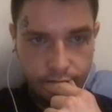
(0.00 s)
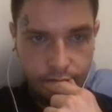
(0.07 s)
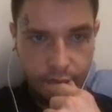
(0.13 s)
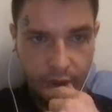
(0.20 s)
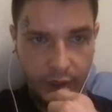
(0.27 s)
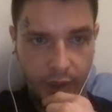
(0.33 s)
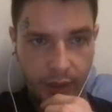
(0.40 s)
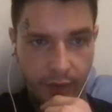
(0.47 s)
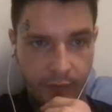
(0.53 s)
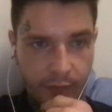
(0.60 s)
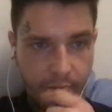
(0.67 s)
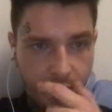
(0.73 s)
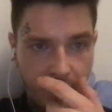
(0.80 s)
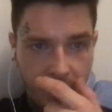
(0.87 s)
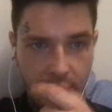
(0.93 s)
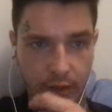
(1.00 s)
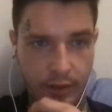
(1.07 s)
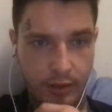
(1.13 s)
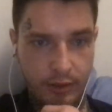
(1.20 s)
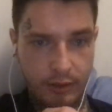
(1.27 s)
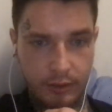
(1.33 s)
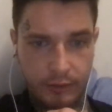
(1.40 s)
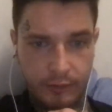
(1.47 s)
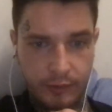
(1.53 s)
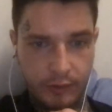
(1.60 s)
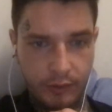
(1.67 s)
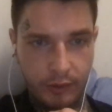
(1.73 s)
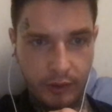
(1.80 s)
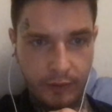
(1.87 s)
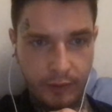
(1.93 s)
But yeah, if you
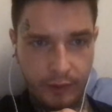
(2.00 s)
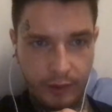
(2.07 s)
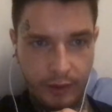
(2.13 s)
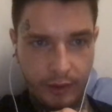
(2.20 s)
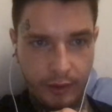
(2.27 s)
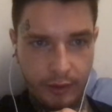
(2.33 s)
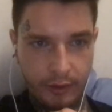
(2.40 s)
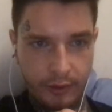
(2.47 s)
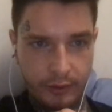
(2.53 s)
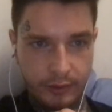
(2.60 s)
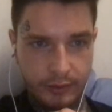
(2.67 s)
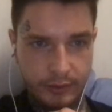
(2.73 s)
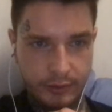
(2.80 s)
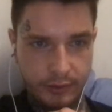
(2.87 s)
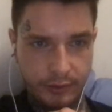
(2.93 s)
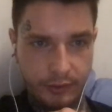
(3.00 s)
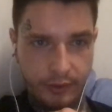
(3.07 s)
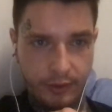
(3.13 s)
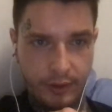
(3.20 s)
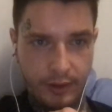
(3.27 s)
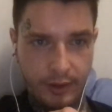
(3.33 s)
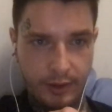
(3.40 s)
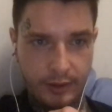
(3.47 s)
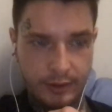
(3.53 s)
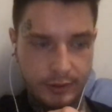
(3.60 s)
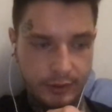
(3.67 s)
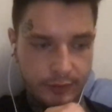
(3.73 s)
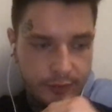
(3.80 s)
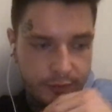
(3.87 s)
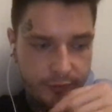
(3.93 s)
don't have an inheritance, or you're not
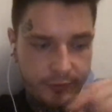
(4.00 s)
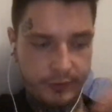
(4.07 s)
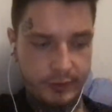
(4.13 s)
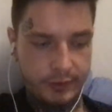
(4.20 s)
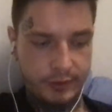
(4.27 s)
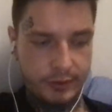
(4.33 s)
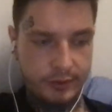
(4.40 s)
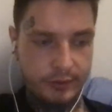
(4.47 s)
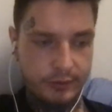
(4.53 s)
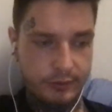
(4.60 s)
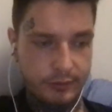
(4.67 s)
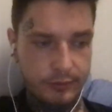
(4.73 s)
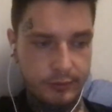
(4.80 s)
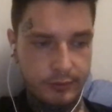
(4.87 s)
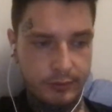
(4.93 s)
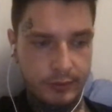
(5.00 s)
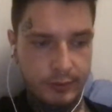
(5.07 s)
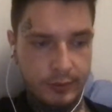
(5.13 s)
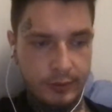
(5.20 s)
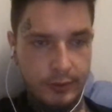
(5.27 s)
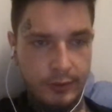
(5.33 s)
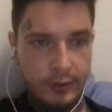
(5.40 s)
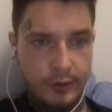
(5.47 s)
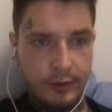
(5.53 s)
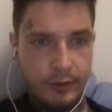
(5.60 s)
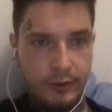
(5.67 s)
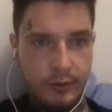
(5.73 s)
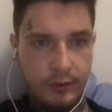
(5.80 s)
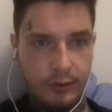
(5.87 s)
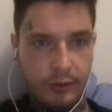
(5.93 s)
self-sufficient,
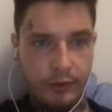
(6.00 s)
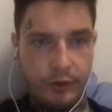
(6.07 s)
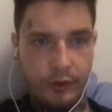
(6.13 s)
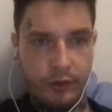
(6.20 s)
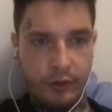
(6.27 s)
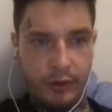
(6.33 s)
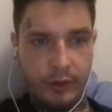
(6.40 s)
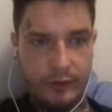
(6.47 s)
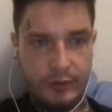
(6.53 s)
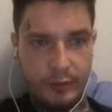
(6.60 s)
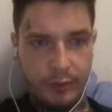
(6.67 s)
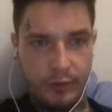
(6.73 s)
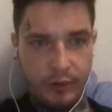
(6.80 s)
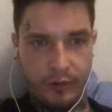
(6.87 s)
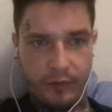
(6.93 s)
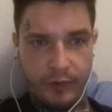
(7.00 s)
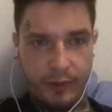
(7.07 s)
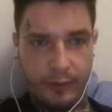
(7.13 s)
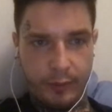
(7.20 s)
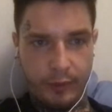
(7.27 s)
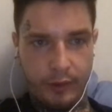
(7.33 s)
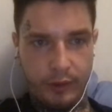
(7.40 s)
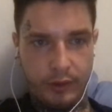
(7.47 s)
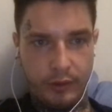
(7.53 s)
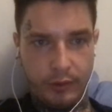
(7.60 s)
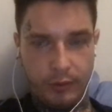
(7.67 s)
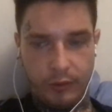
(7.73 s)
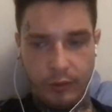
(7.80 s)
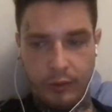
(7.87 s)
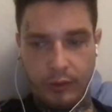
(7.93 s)
or you don't have supportive family,
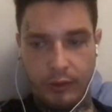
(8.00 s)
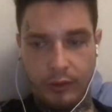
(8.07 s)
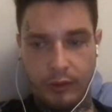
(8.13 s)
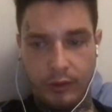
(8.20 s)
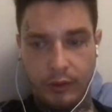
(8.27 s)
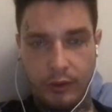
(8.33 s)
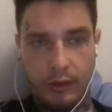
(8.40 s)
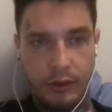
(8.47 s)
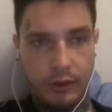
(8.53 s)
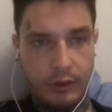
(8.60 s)
or